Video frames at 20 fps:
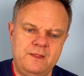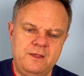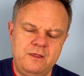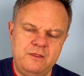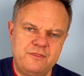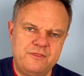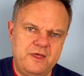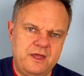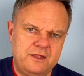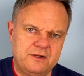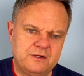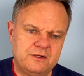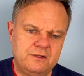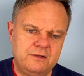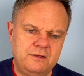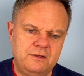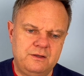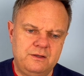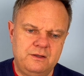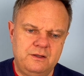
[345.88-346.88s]
Then
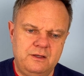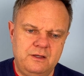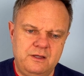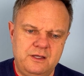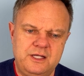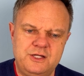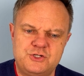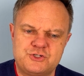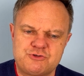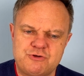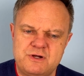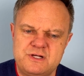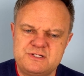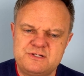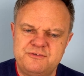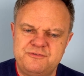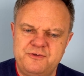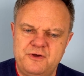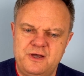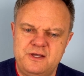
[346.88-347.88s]
he tried to
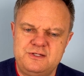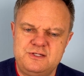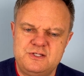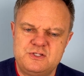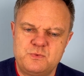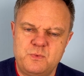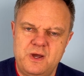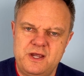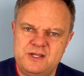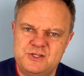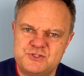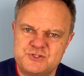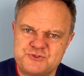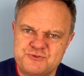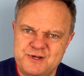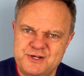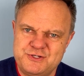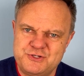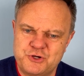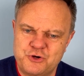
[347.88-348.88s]
find his way
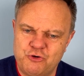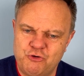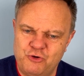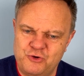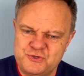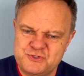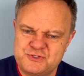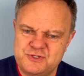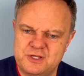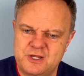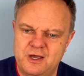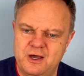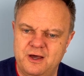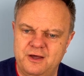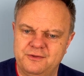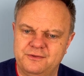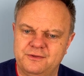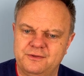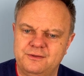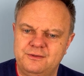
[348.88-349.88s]
straight across the
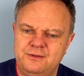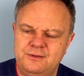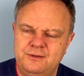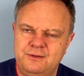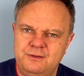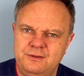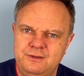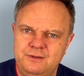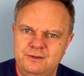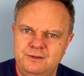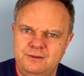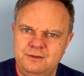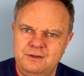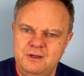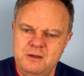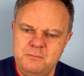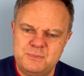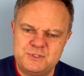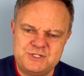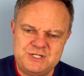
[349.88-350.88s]
garden,
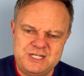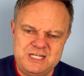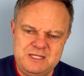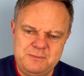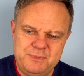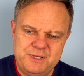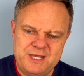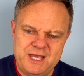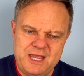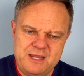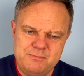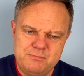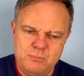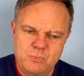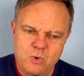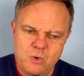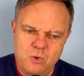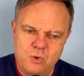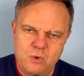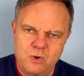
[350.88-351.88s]
but he became
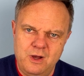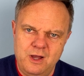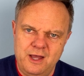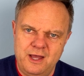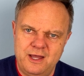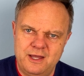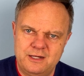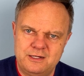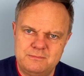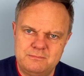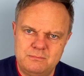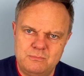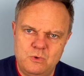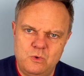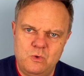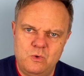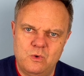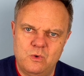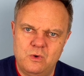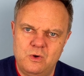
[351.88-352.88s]
more and
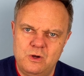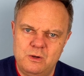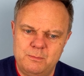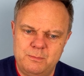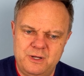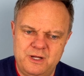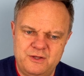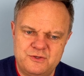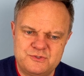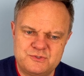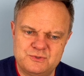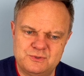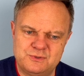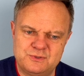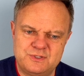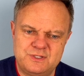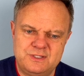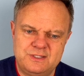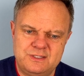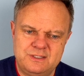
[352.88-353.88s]
more
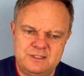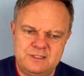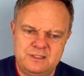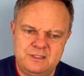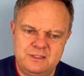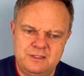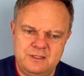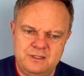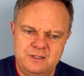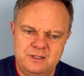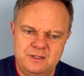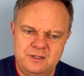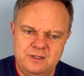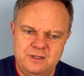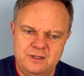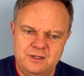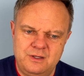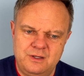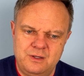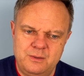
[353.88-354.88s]
puzzled.
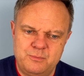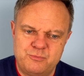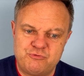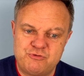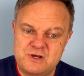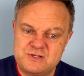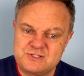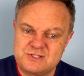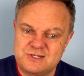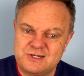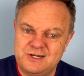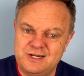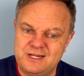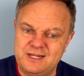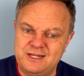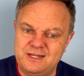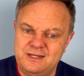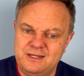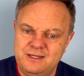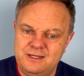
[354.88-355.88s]

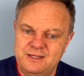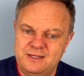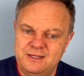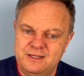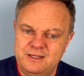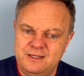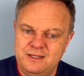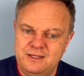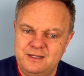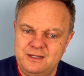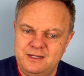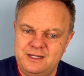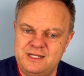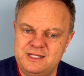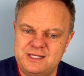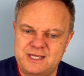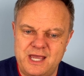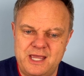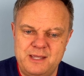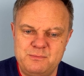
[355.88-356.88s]
Presently, he
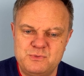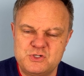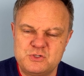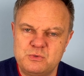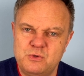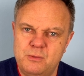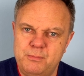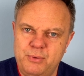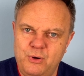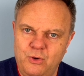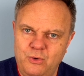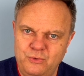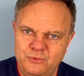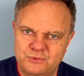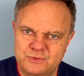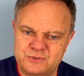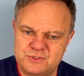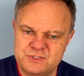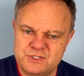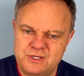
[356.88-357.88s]
came to a
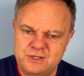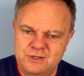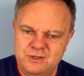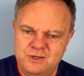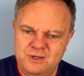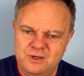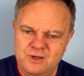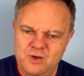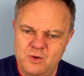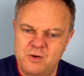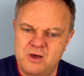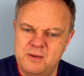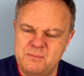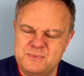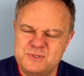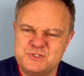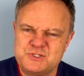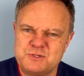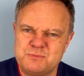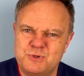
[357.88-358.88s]
pond where Mr.